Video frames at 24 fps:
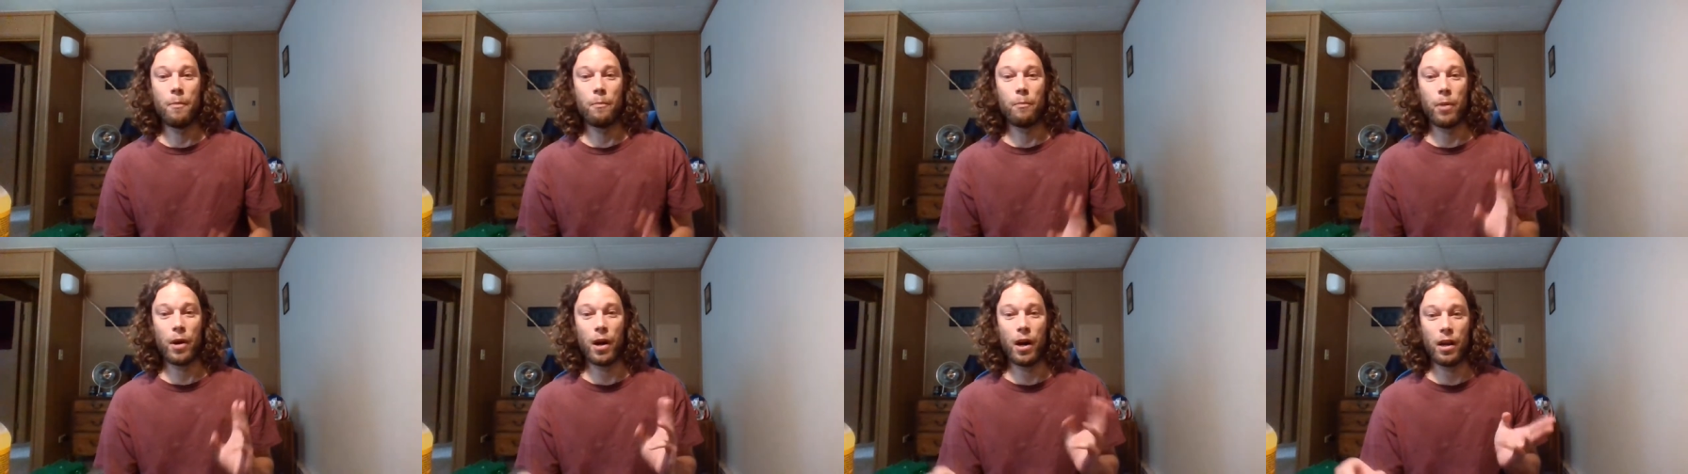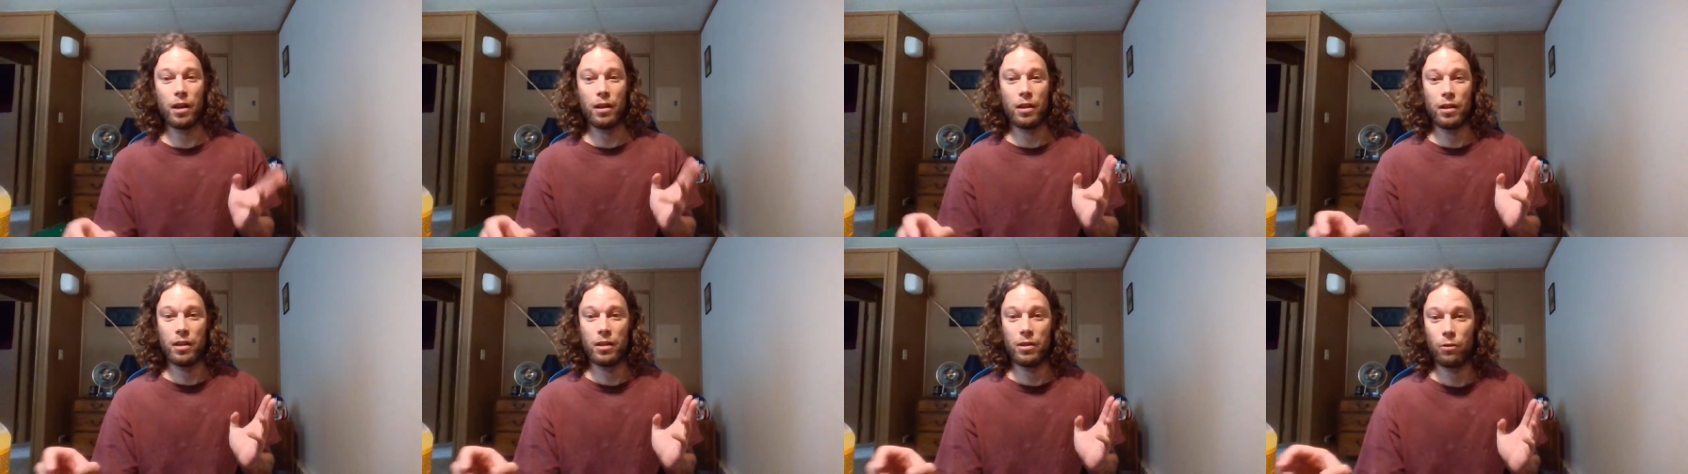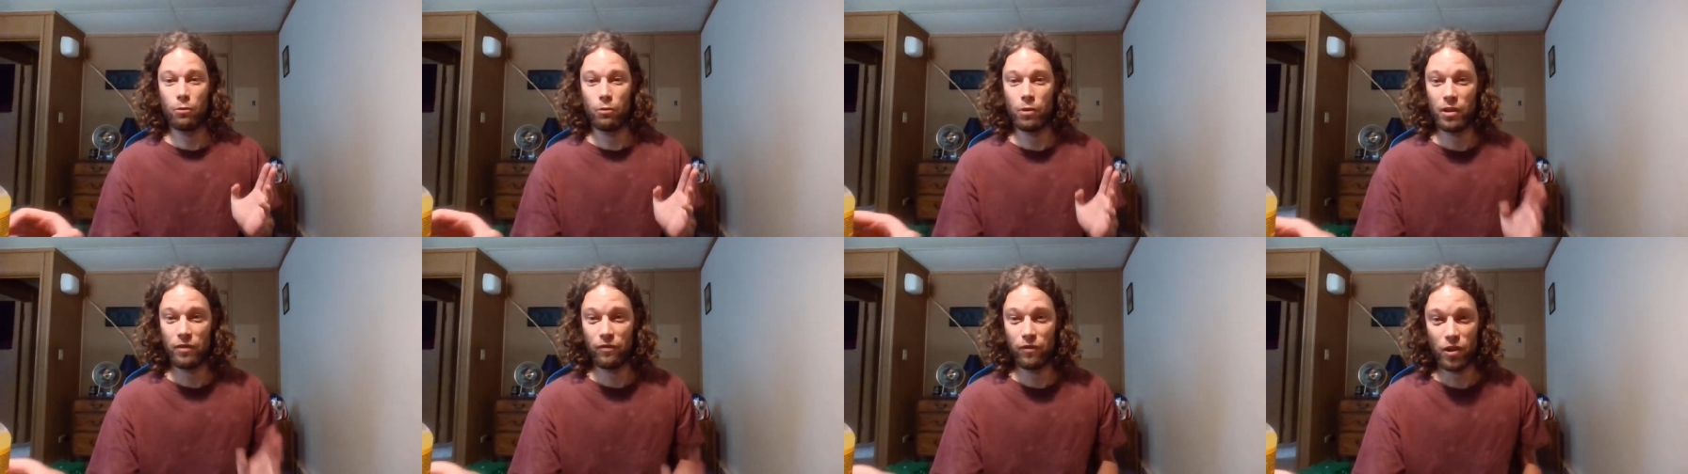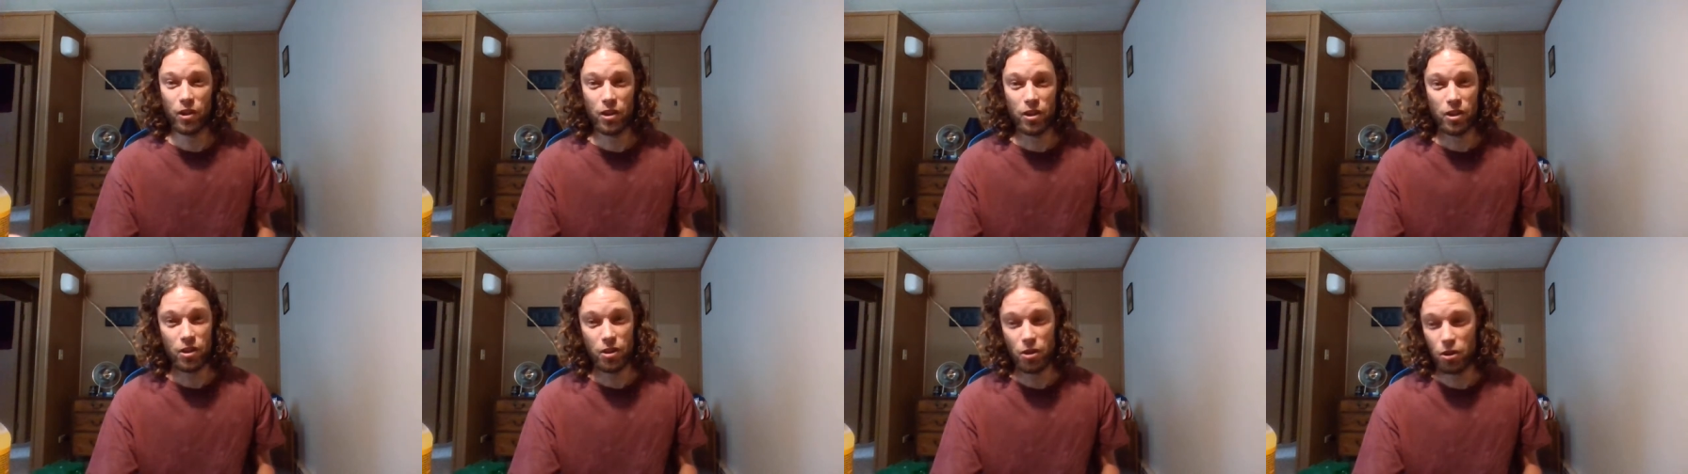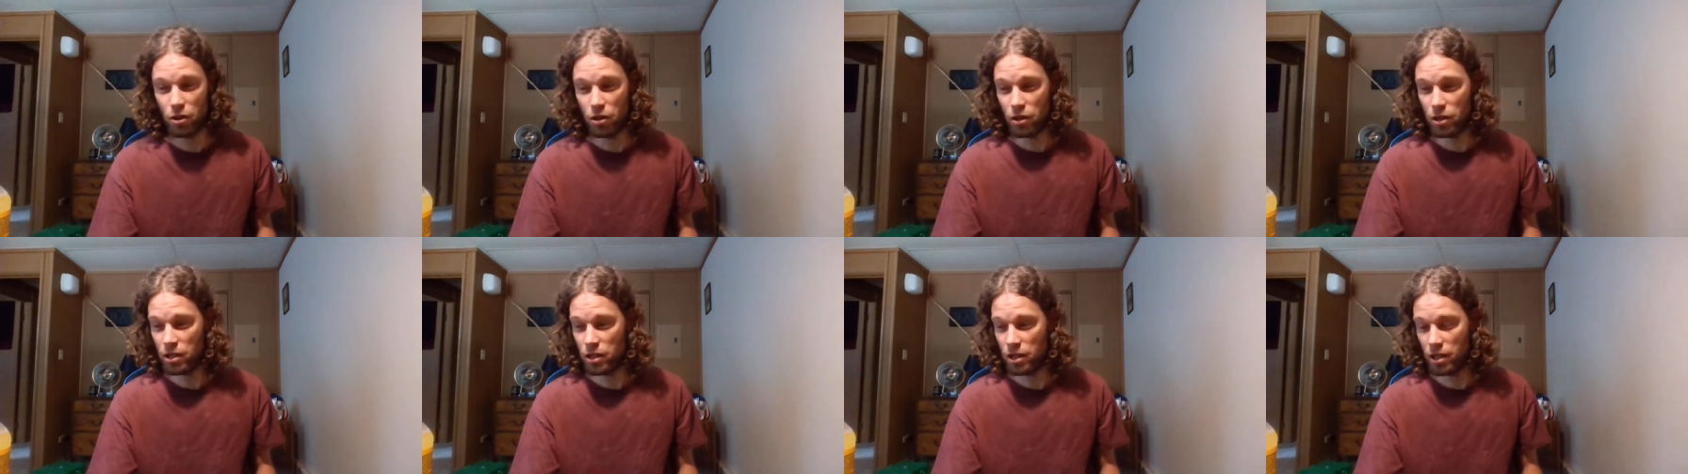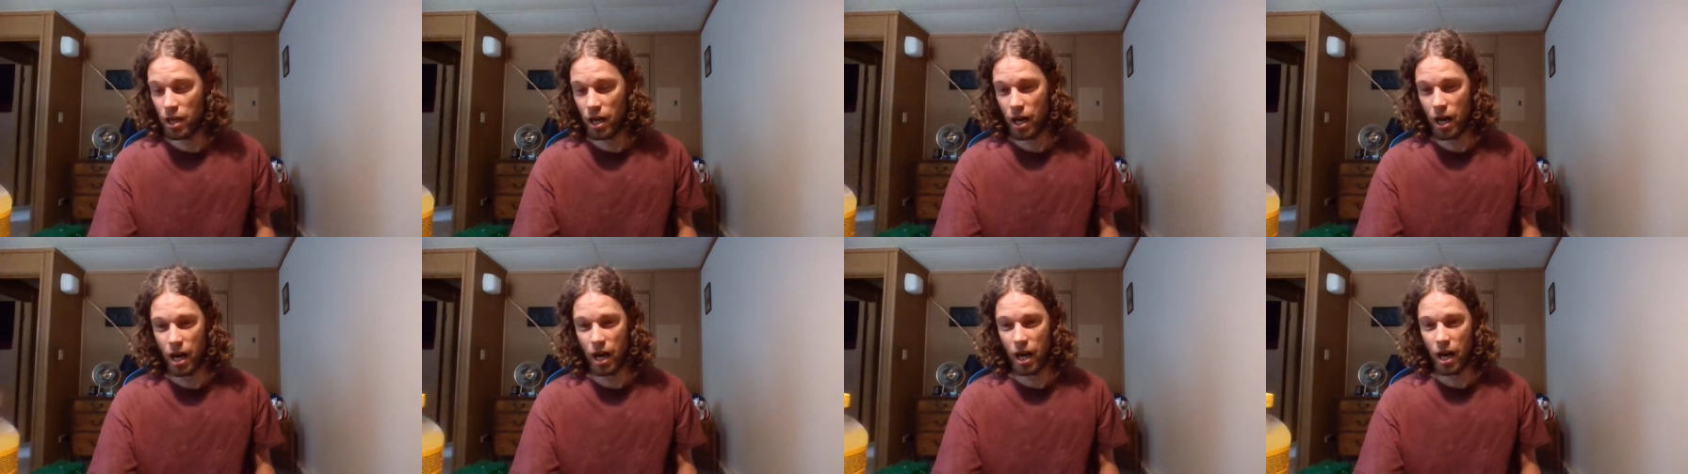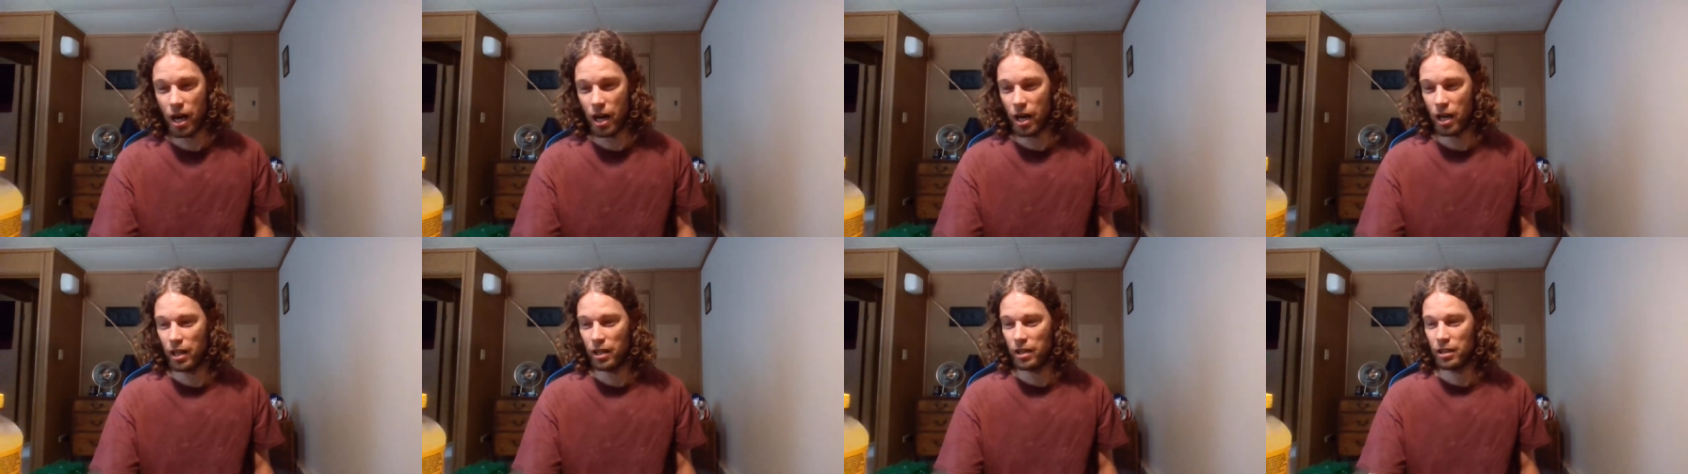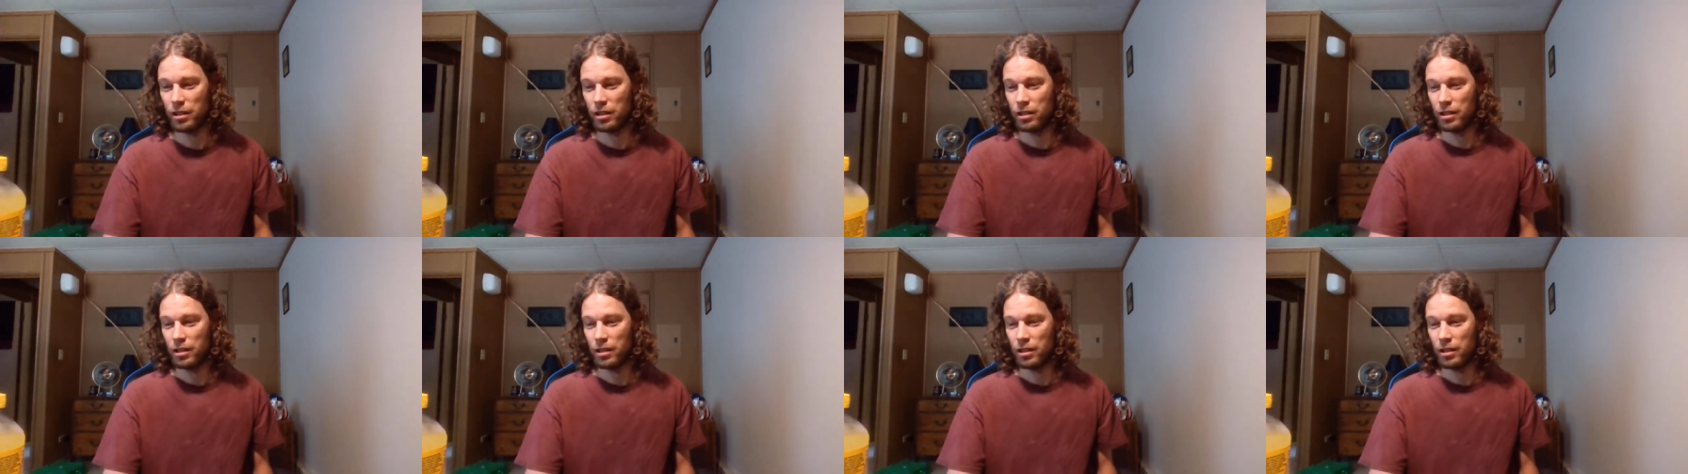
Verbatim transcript: But with further ado, uh,